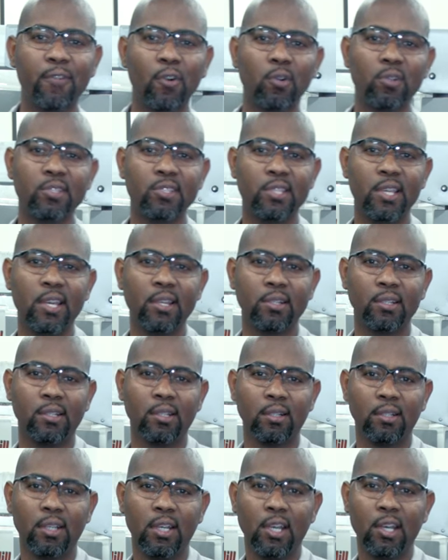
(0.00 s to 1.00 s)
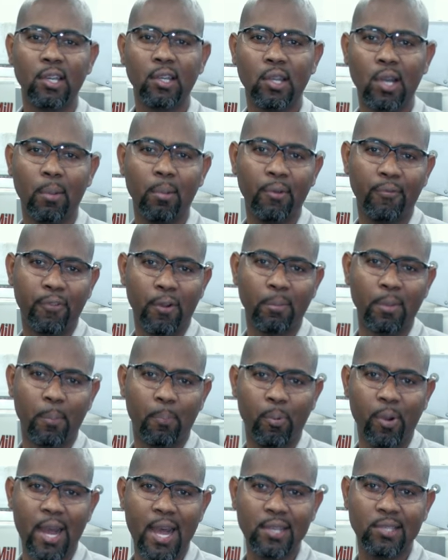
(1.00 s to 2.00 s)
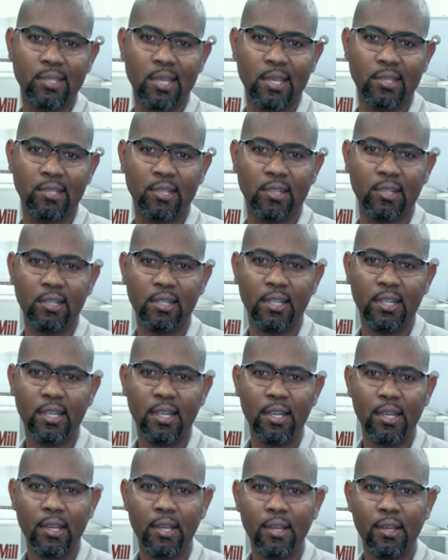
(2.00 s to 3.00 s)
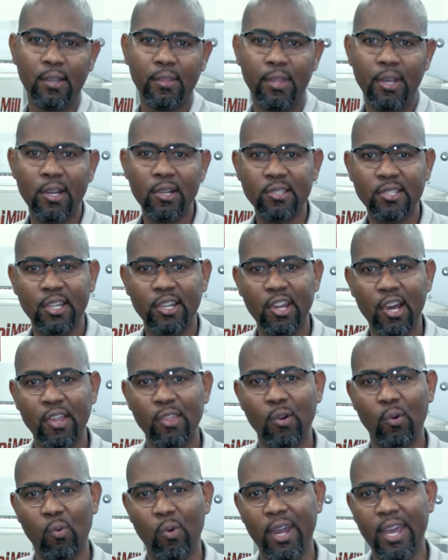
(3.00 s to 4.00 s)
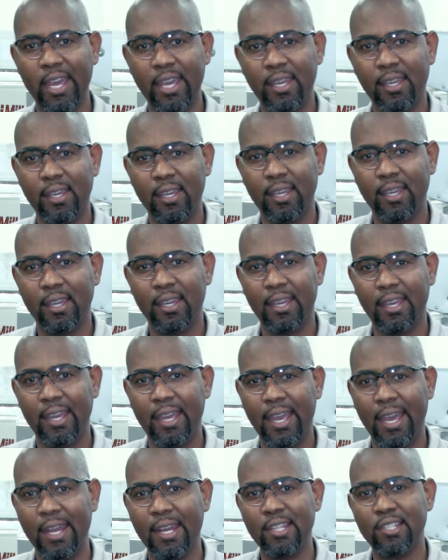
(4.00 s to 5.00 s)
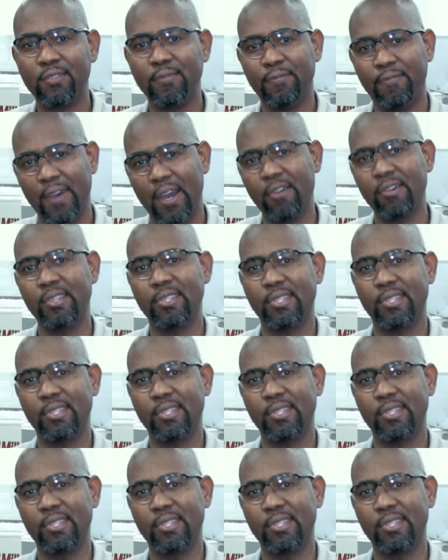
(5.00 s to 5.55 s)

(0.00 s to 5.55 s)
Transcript: volt signal coming from the processor, there's another way and it's very